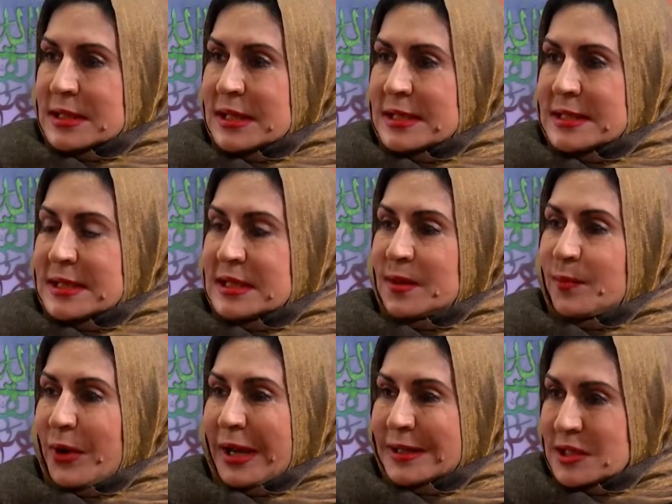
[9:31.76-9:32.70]
ECD
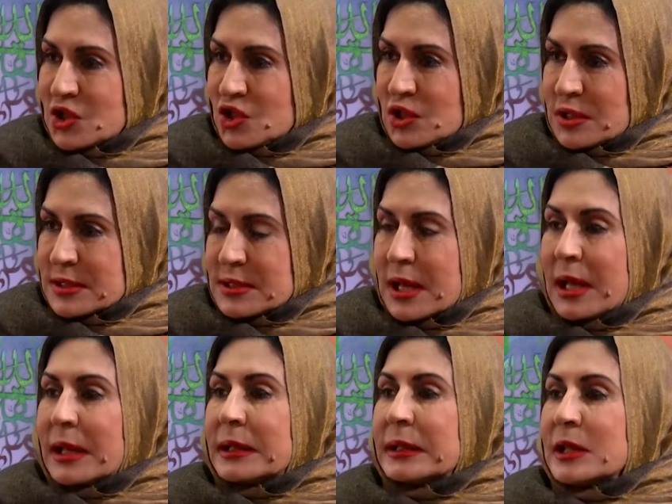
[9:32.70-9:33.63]
practitioners
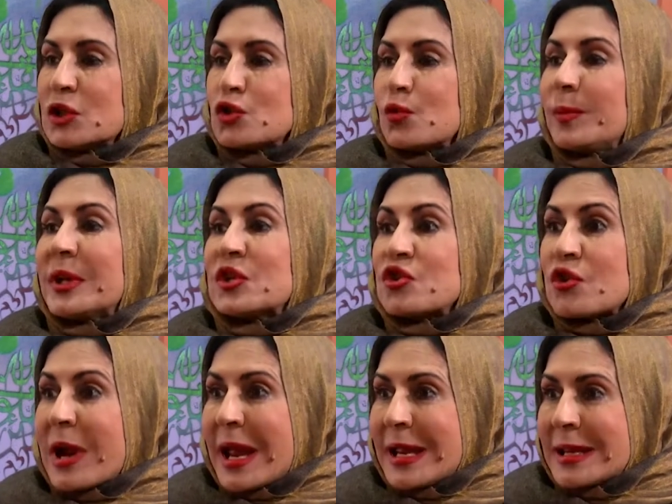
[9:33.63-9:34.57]
mm. need to be
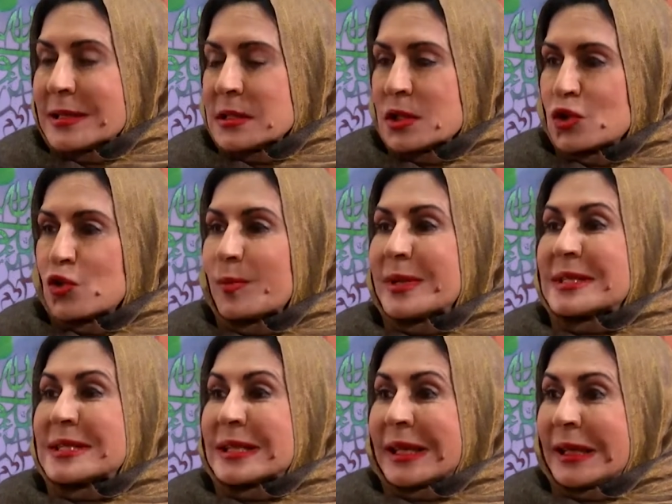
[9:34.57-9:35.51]
trained, to be
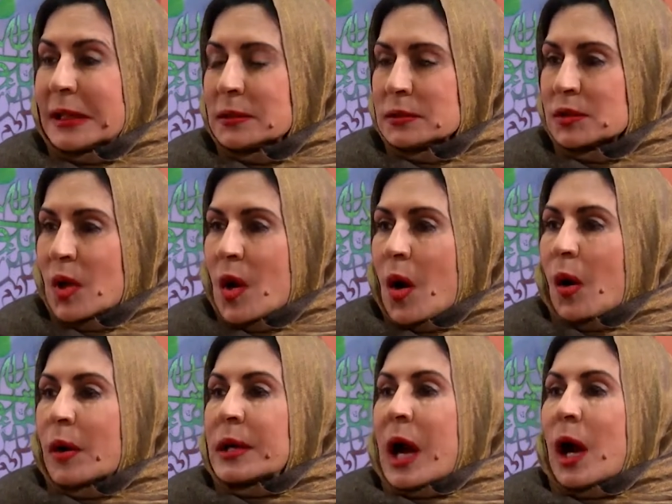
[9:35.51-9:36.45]
skilled
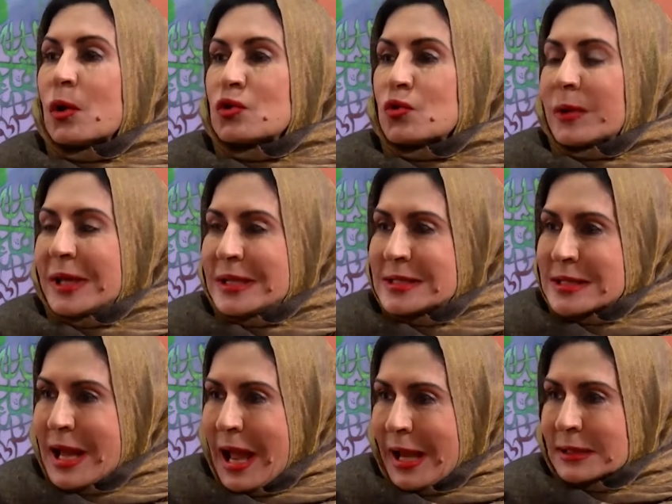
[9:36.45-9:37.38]
on how to
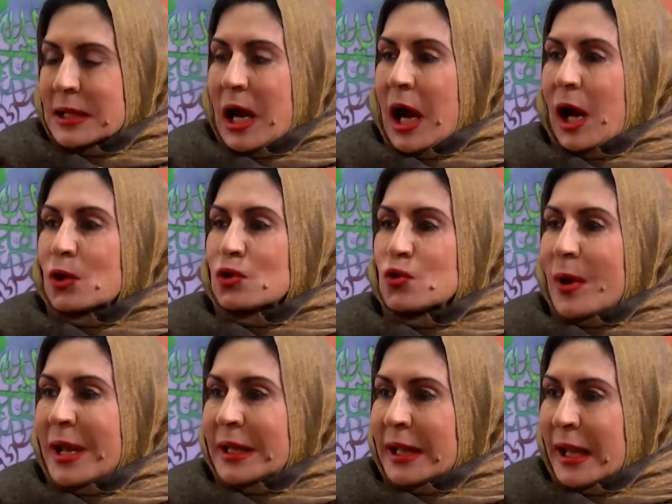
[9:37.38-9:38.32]
interact, how to
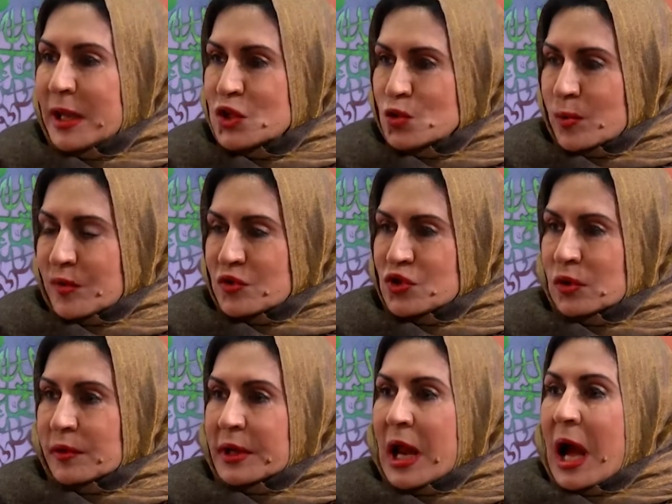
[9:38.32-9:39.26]
engage with
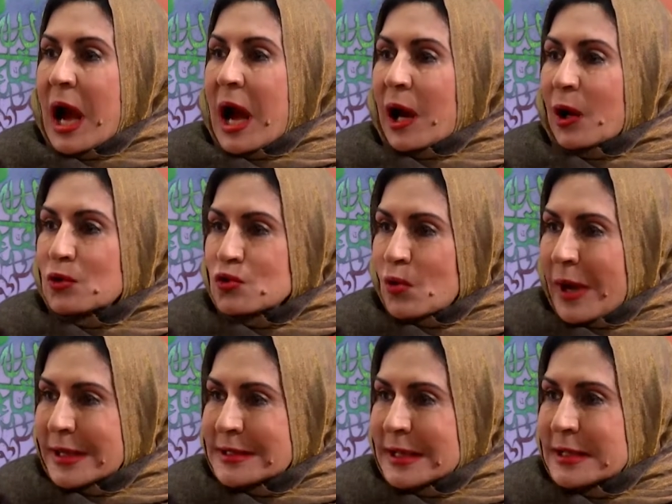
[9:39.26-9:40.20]
children, how to
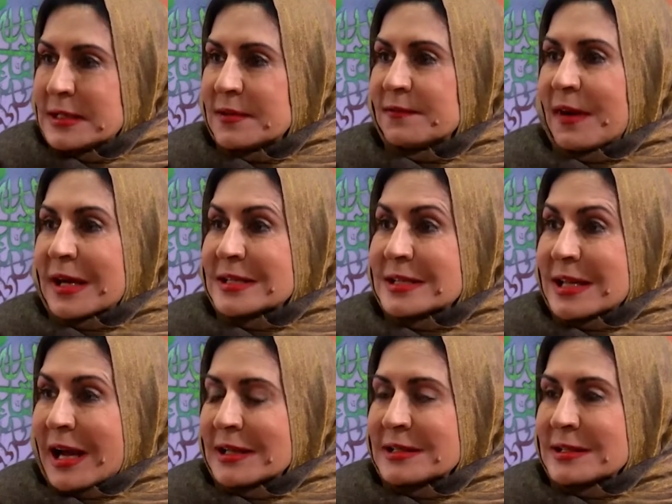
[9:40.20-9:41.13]
identify
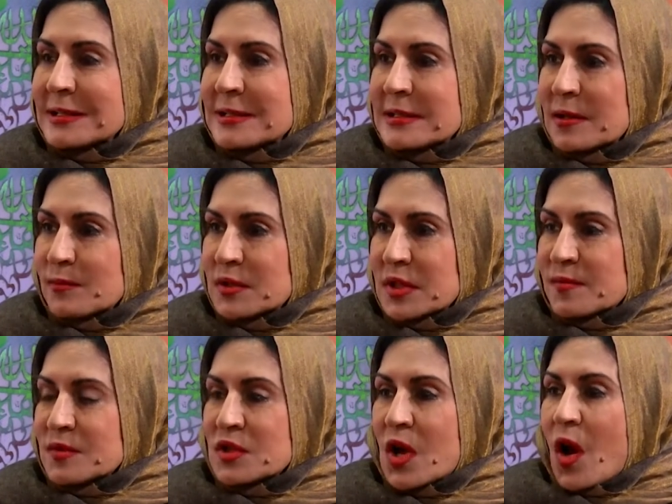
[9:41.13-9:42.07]
signs and
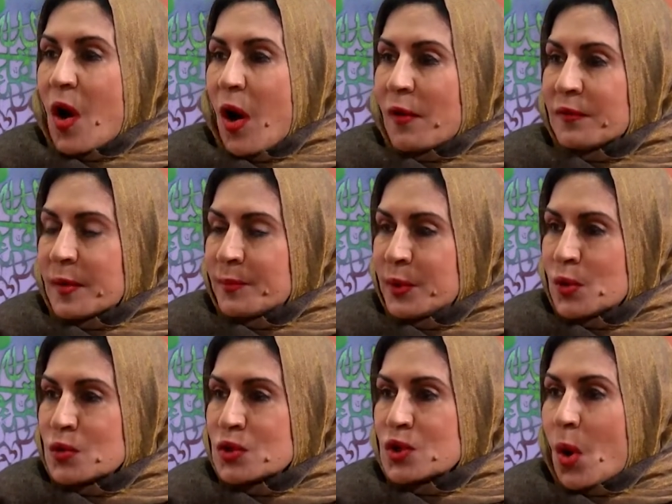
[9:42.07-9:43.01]
symptoms of
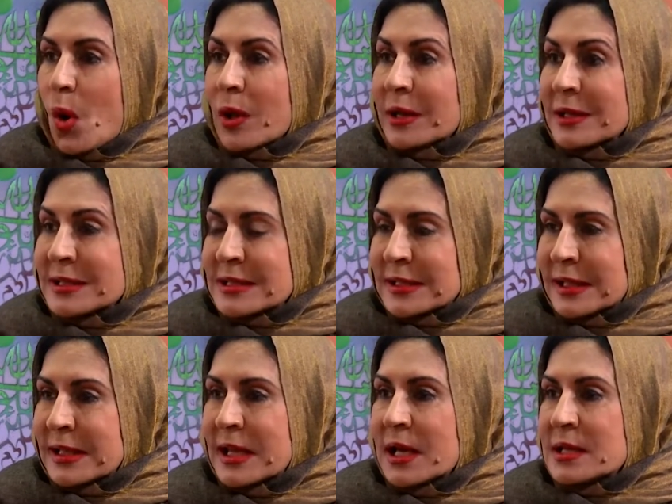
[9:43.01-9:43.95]
abuse or
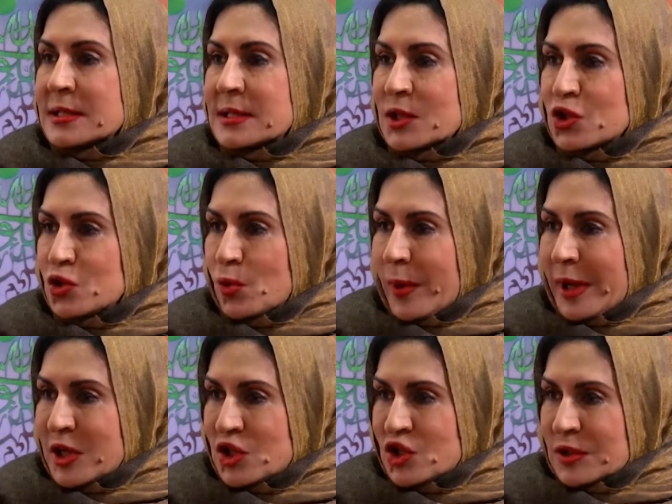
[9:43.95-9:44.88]
risky
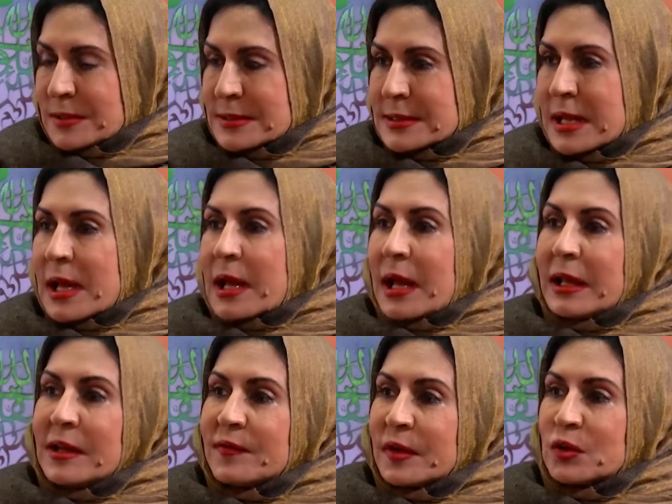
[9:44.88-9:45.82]
situations, mm.
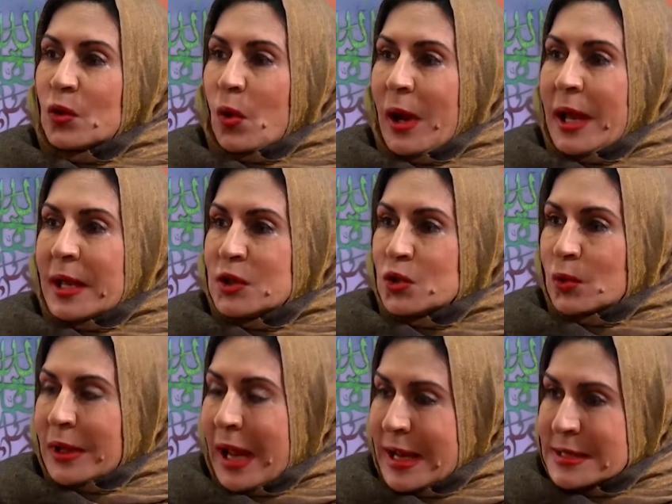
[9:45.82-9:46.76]
even your
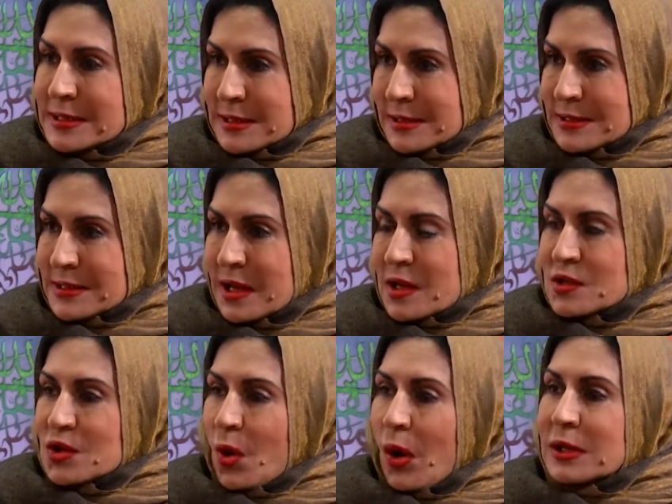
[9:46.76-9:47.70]
educators.
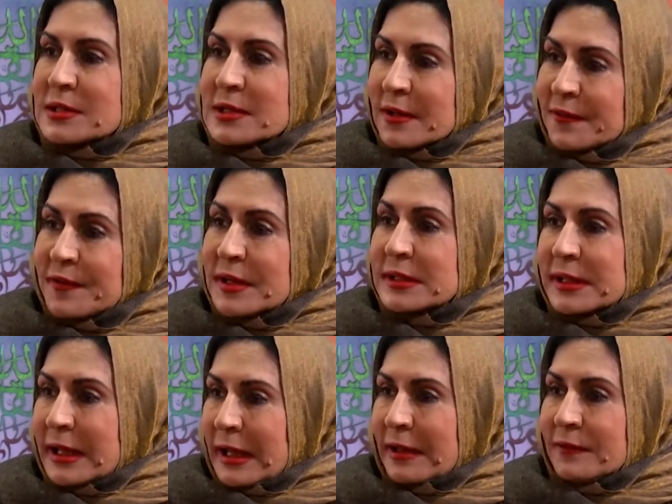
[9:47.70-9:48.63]
So, on different
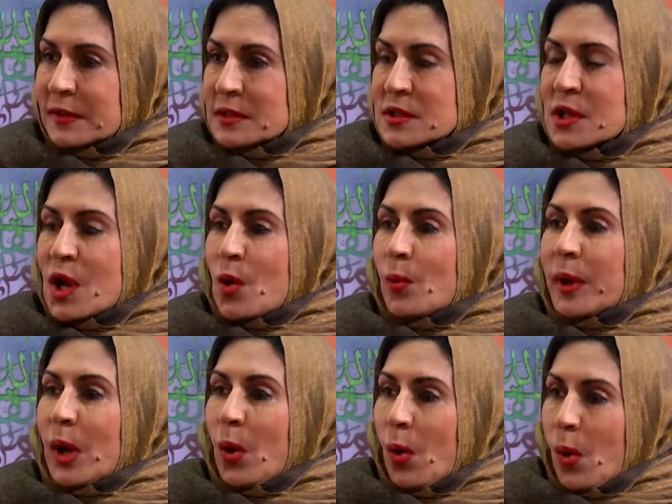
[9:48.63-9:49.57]
levels,
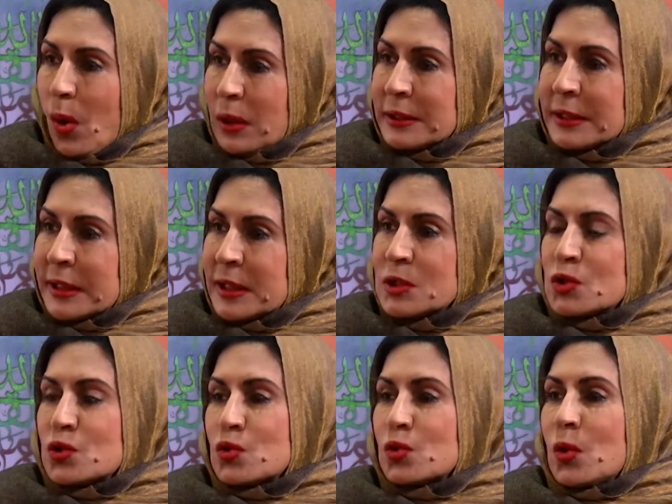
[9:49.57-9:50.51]
we all all need
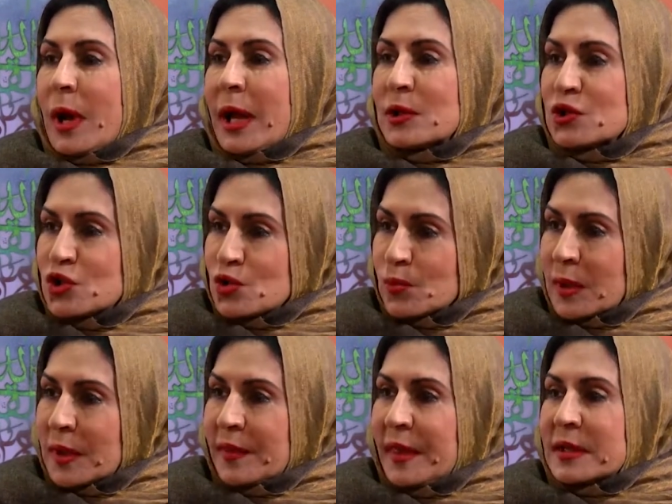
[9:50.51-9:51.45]
to
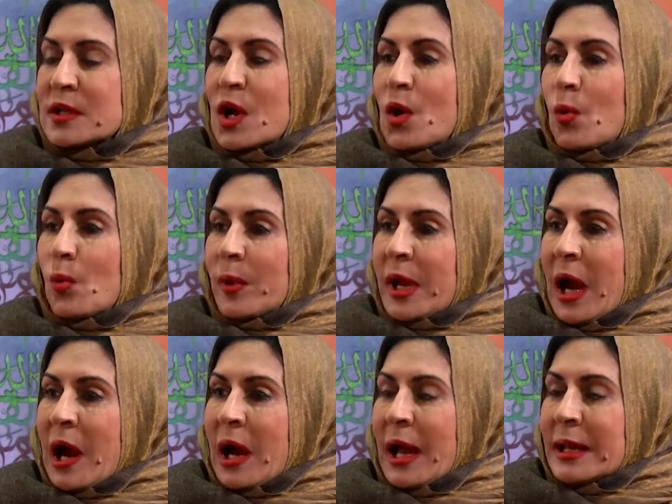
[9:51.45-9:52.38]
ensure that we
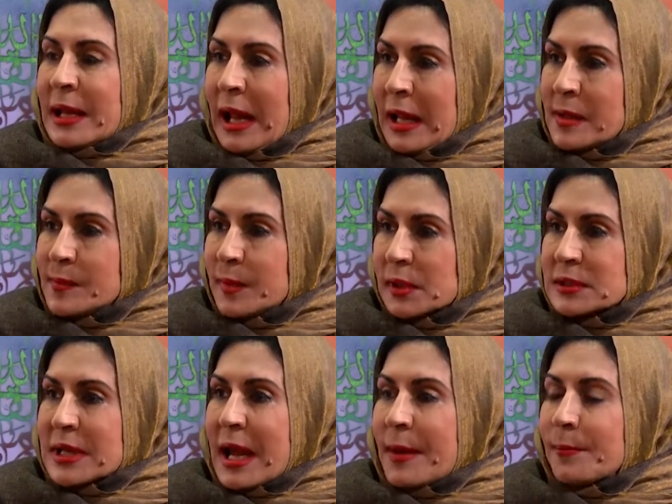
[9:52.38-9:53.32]
are
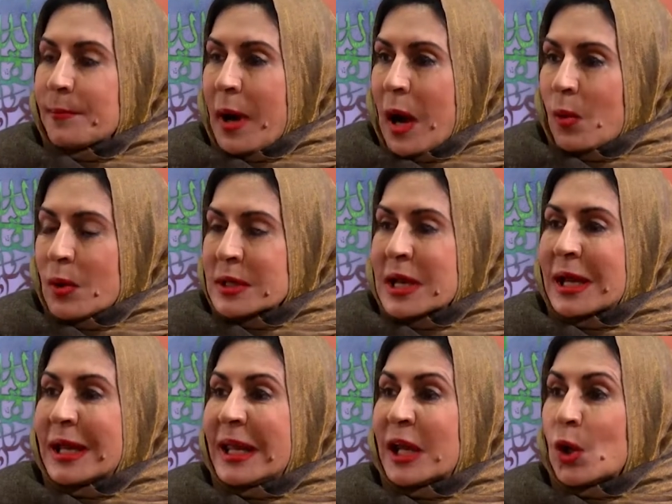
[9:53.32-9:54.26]
enabled, empowered,
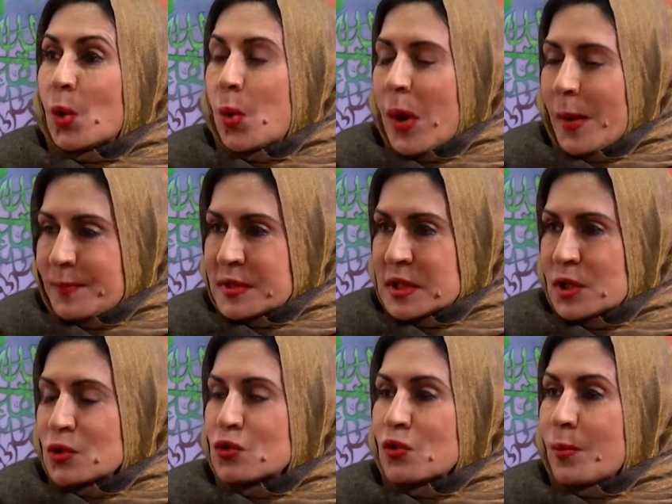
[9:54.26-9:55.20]
equipped
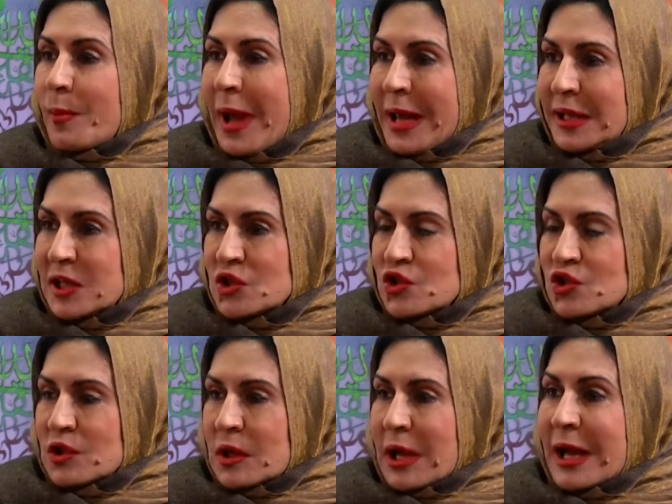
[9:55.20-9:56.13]
to manage
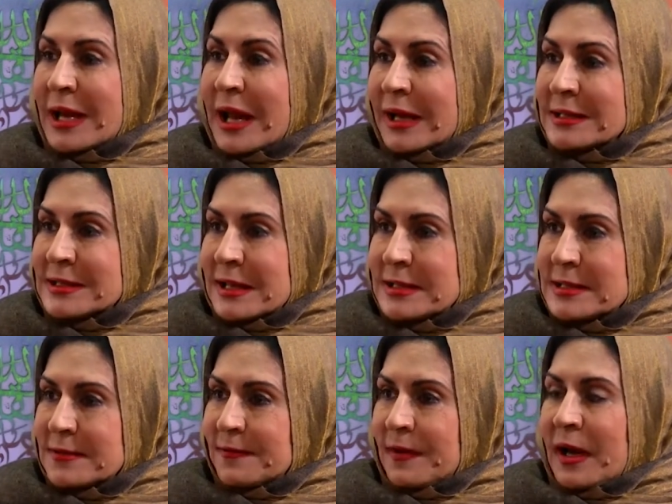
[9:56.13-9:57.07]
and
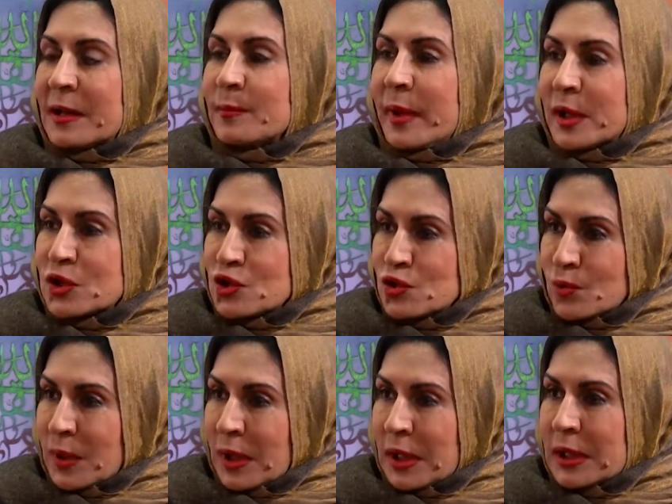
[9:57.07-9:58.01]
identify and make sure